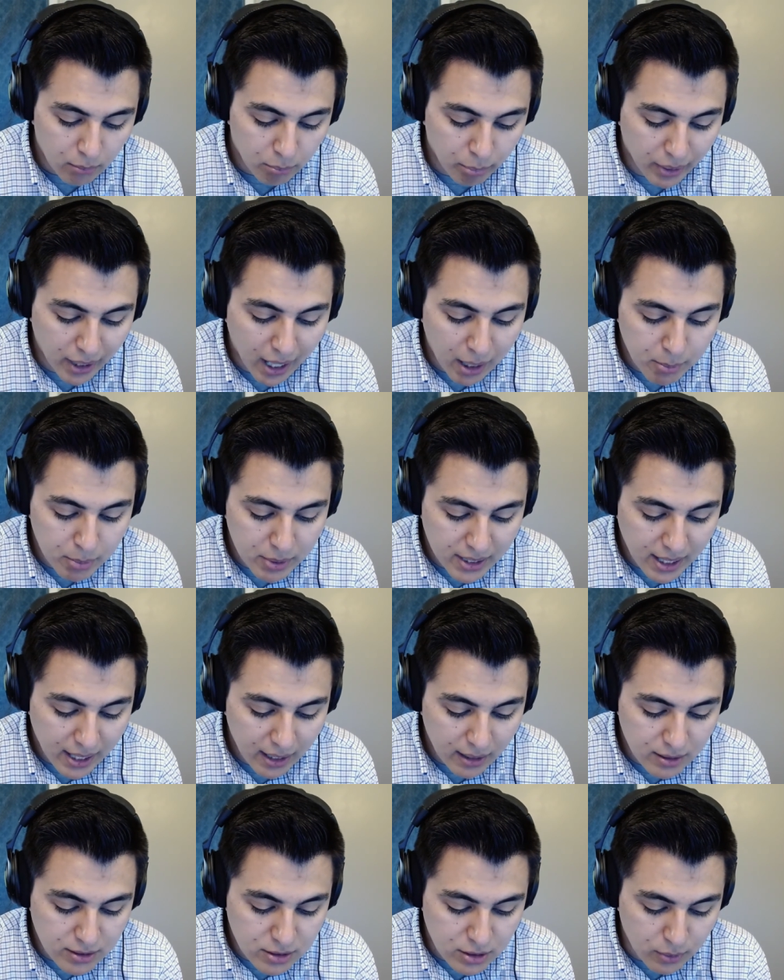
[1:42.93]
but I
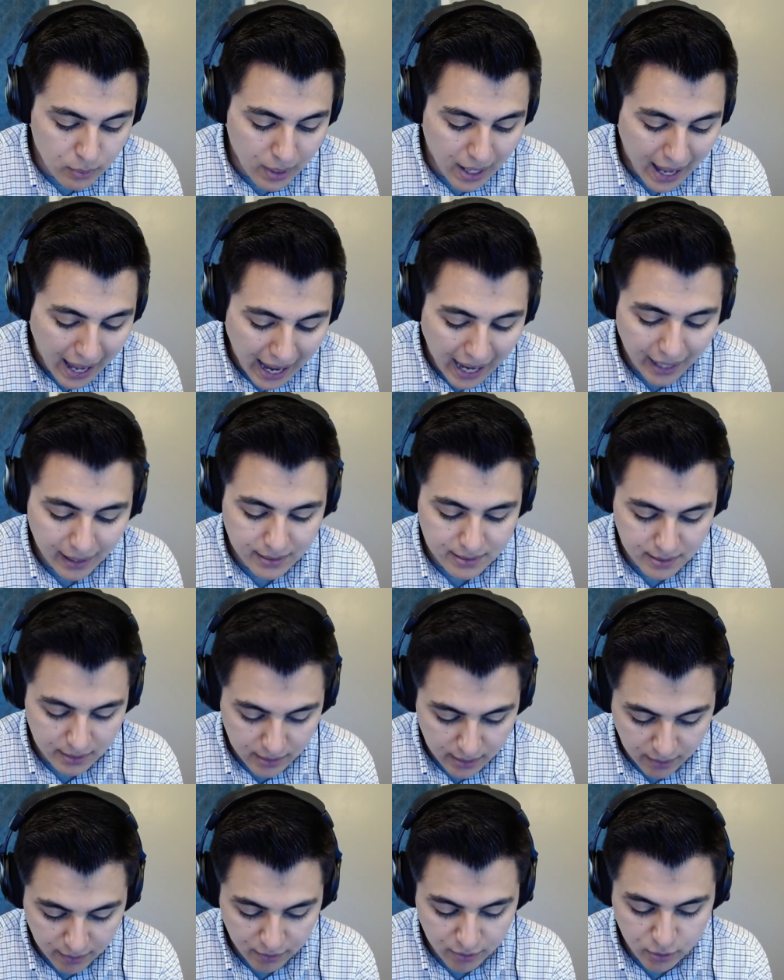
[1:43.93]
began to act
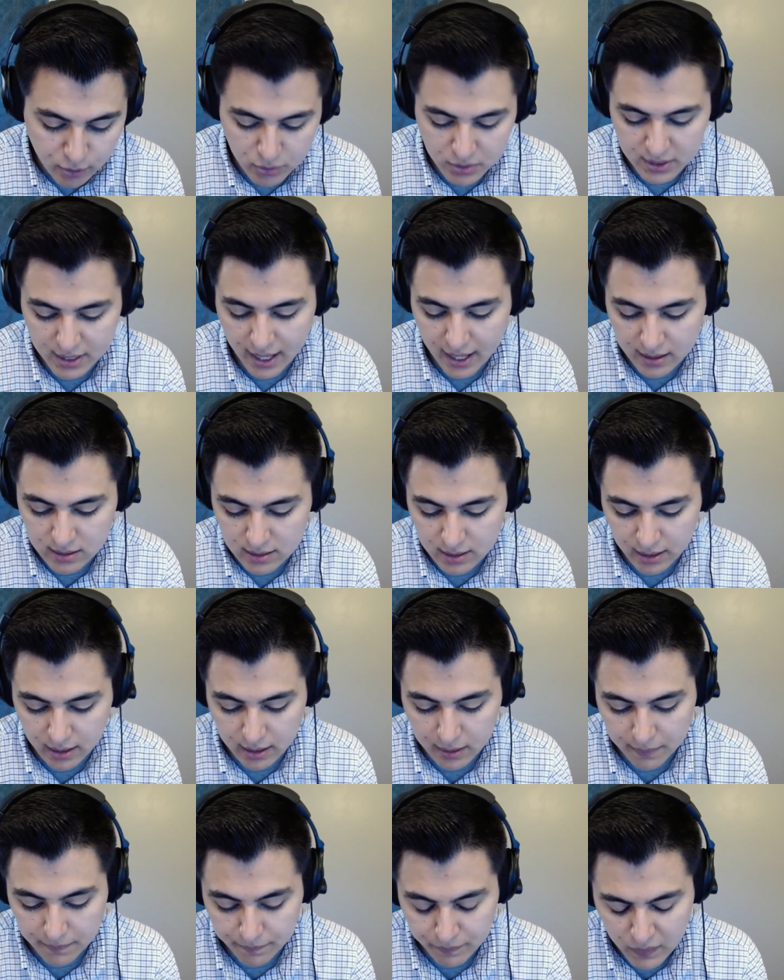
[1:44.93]

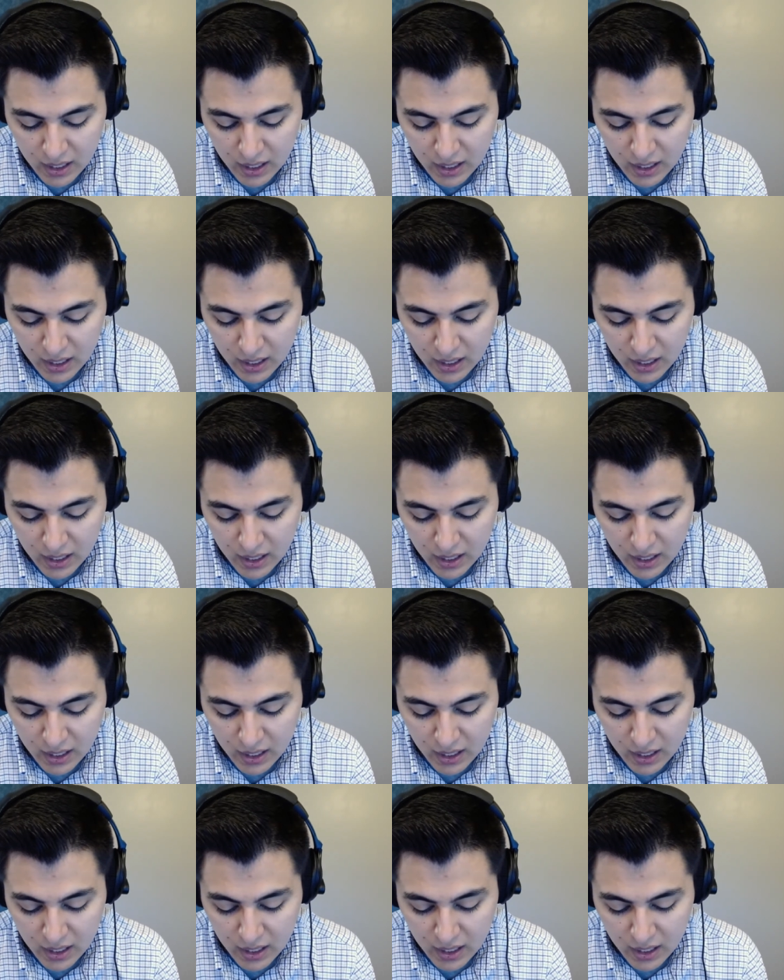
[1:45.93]
enthusiastic.